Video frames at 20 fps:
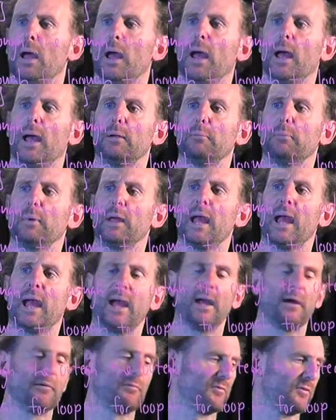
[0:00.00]
And we
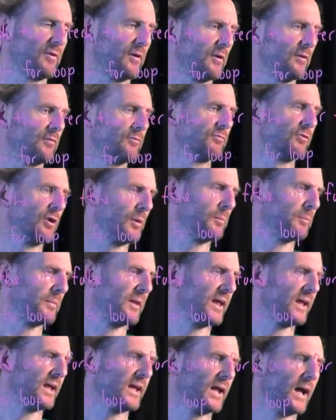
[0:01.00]
have from
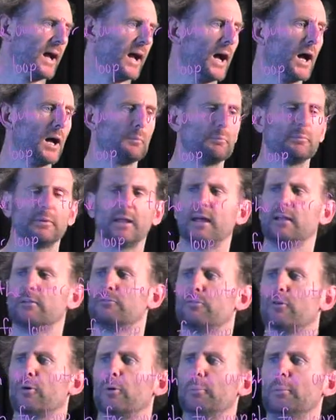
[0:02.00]
the update
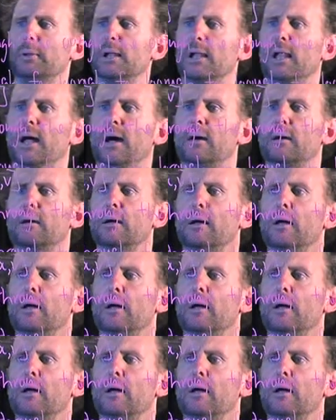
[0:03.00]
formula